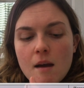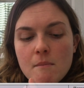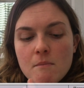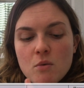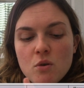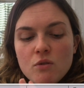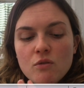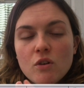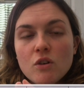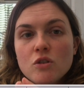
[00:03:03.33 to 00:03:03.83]

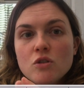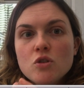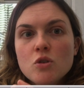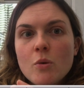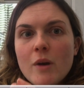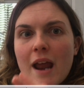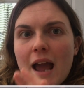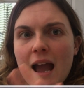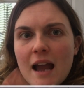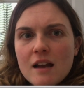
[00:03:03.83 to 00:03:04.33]
move on
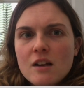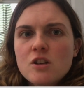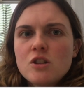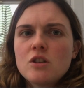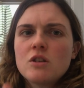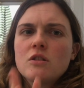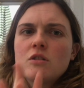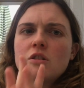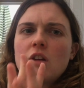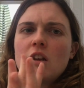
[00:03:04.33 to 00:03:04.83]
to an
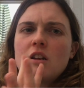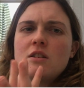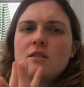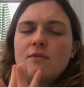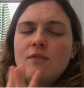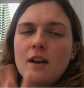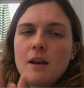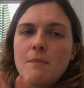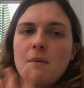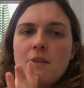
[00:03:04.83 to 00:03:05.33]
action to
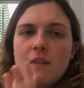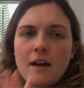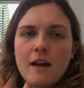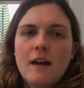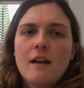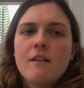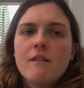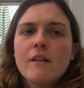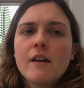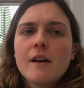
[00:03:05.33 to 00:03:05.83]
develop in that
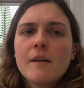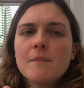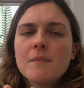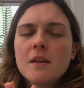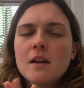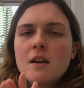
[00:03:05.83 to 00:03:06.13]
area.